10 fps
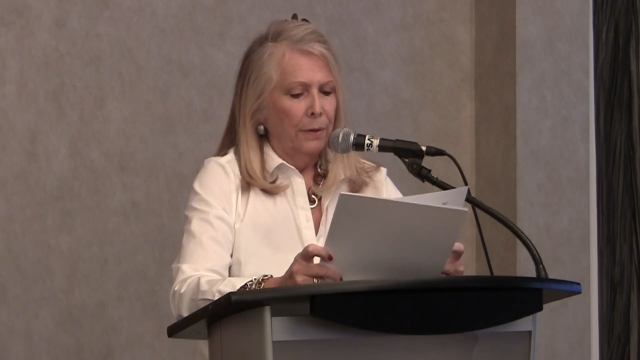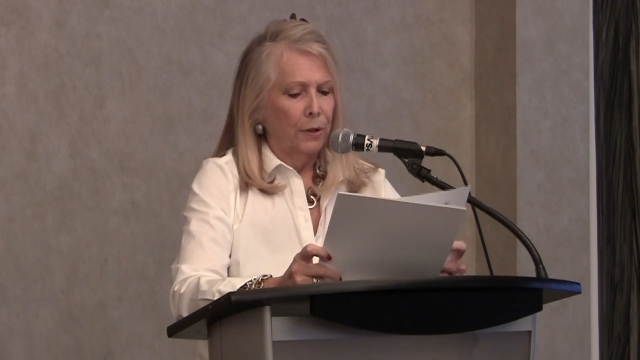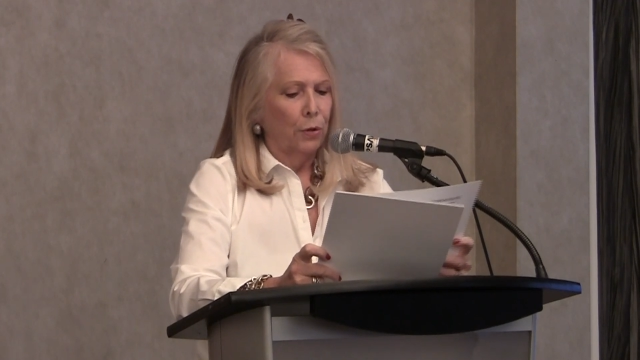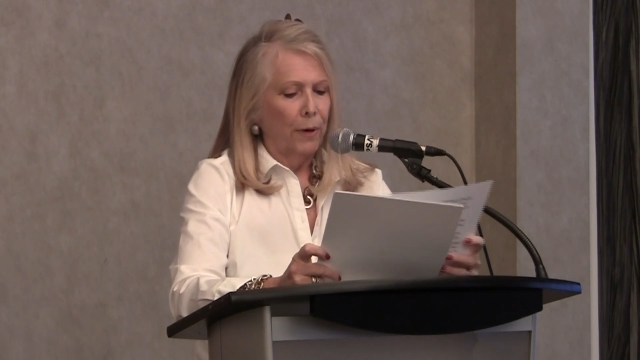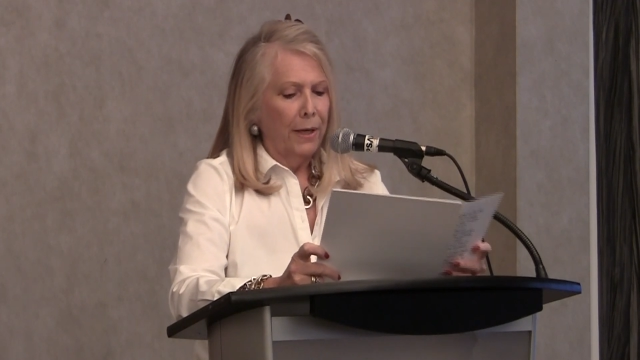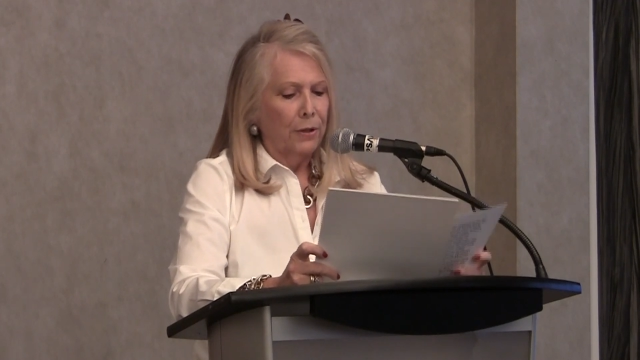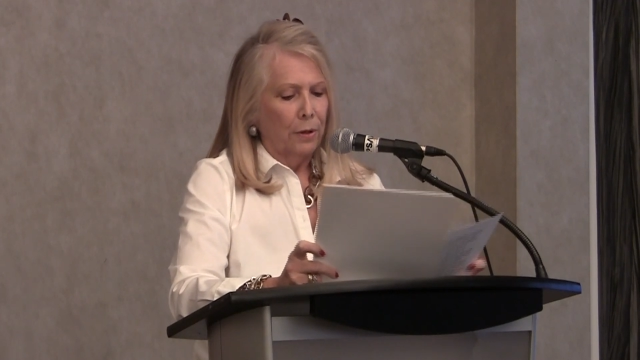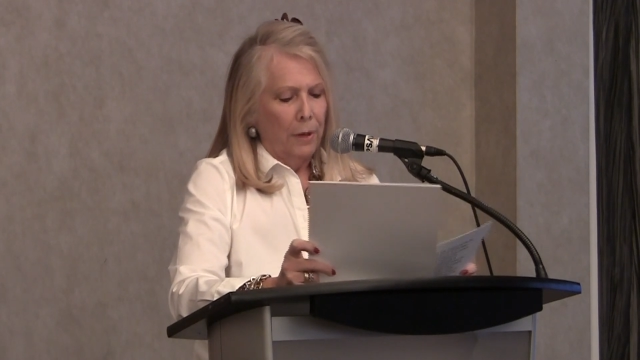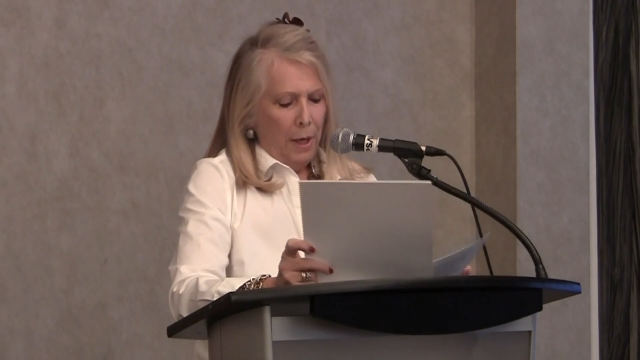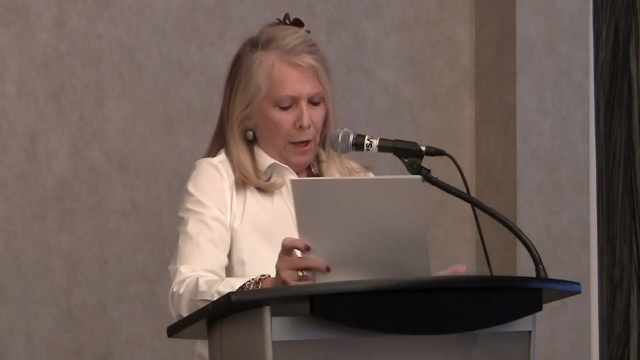the
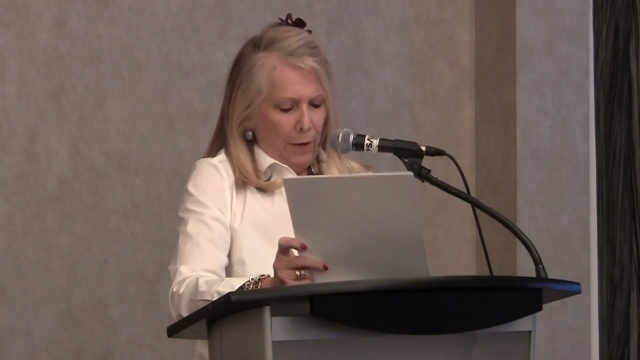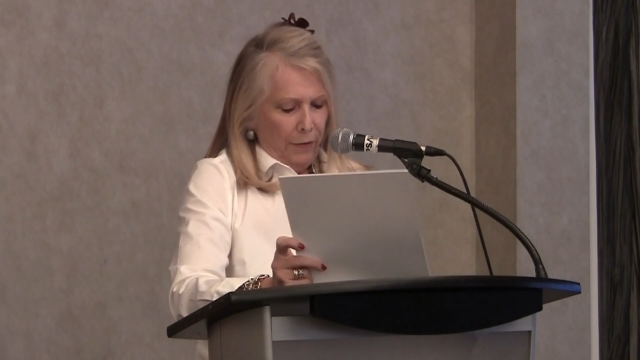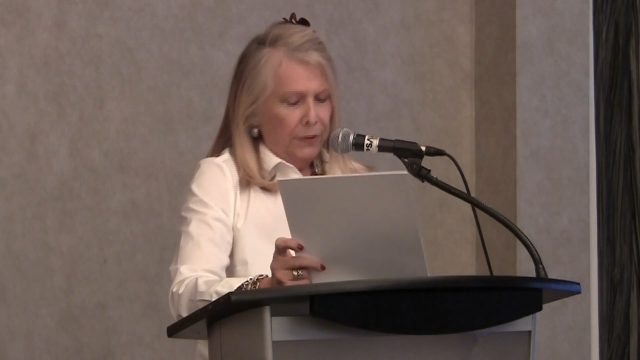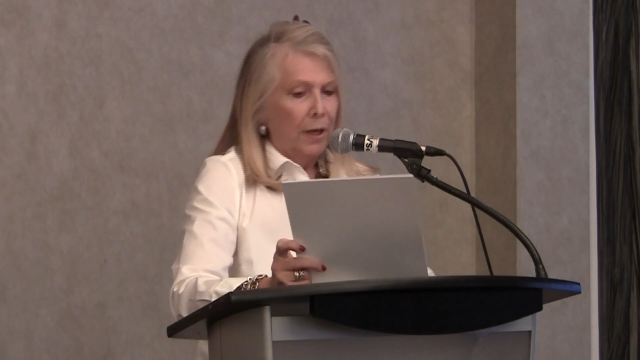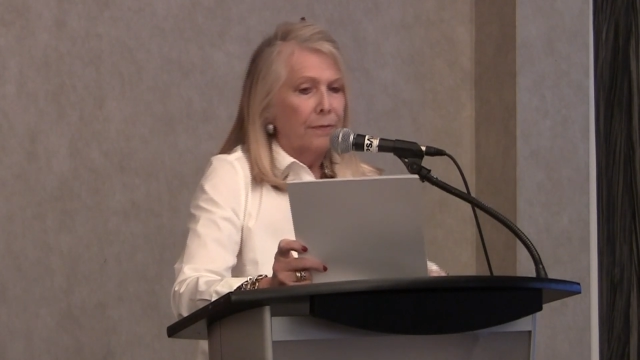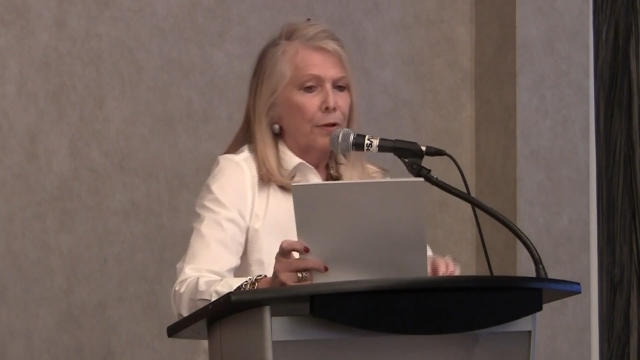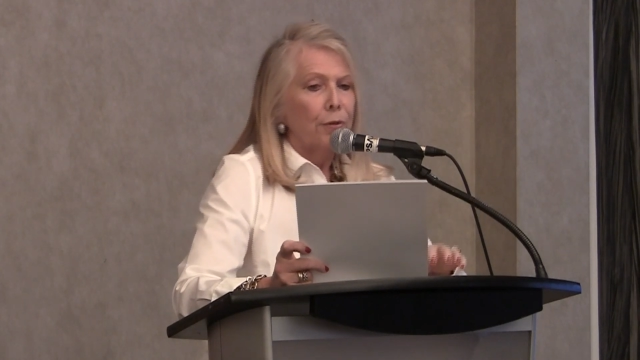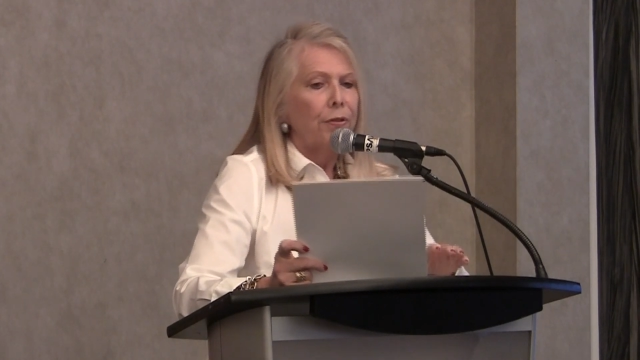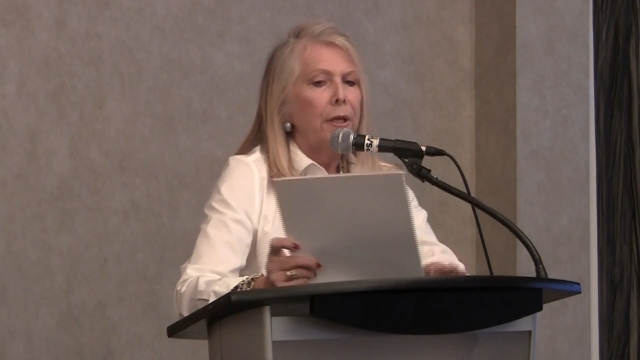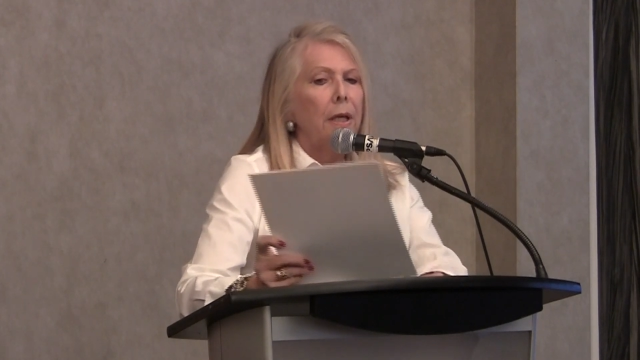director of the
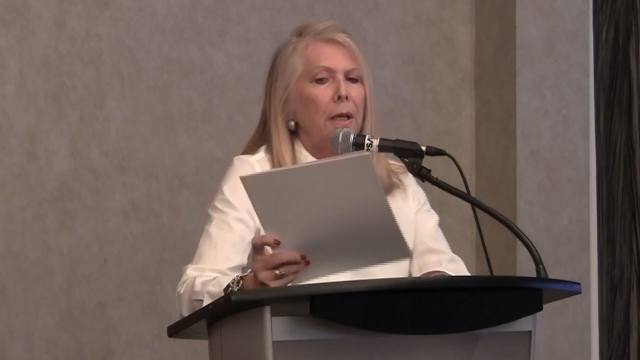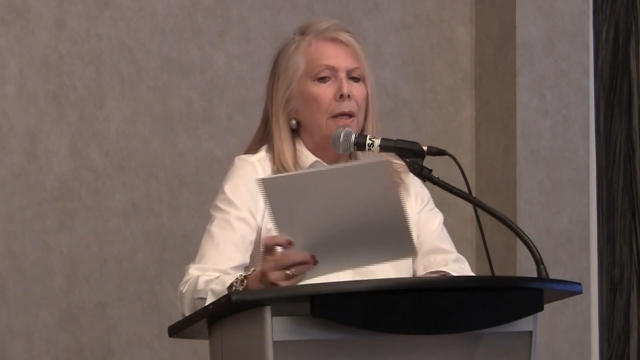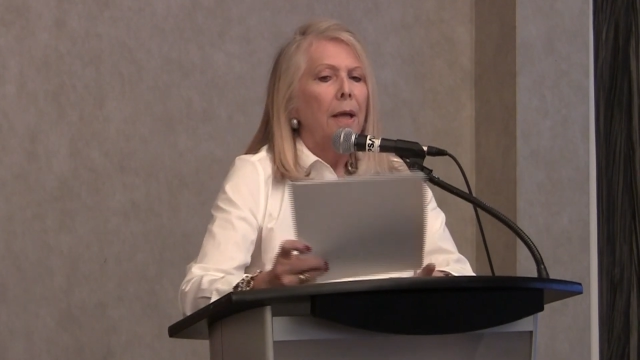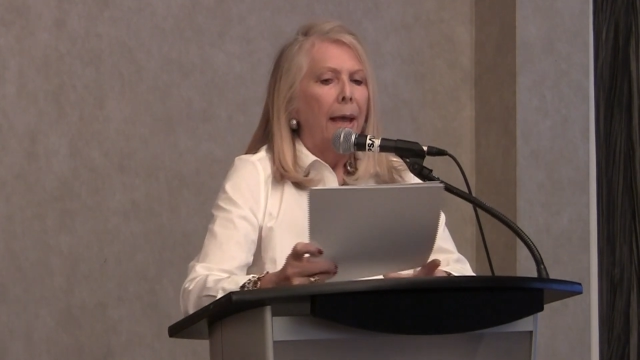Diversity,